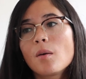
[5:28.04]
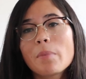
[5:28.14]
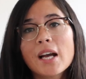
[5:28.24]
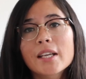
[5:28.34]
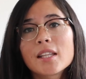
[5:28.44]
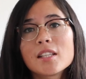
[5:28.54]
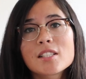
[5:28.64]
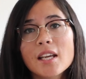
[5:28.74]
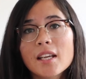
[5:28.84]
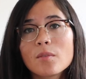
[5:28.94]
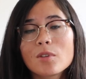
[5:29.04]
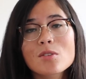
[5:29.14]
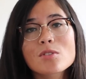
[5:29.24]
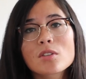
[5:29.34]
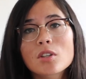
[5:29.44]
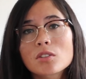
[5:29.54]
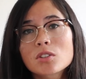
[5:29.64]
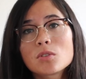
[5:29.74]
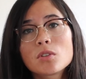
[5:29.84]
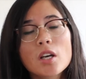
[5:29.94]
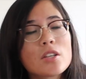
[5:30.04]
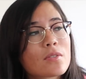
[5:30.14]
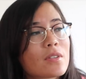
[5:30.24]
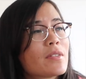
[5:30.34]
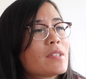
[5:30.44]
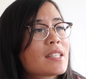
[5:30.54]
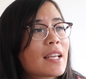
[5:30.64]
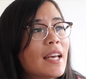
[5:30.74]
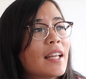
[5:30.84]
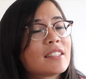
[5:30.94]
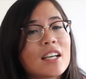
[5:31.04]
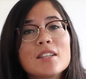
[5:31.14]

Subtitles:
Back in the day again, when I was on a school coach when I was a kid,